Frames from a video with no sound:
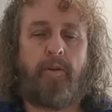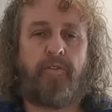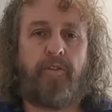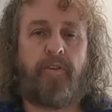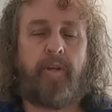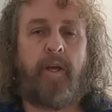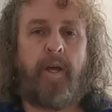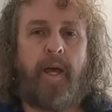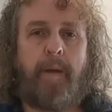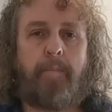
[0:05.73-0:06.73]
Posset.
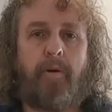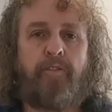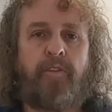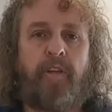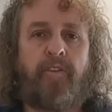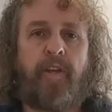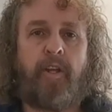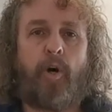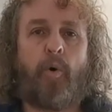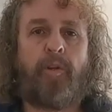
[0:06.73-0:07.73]
A posset is
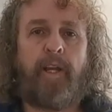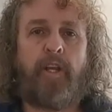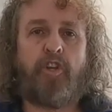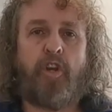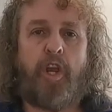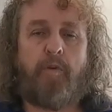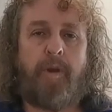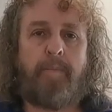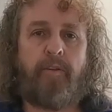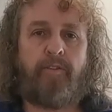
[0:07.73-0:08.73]
an Old English
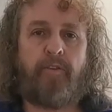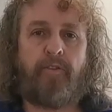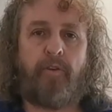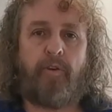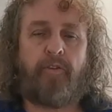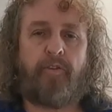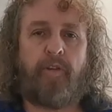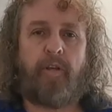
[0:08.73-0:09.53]
cream-based dessert.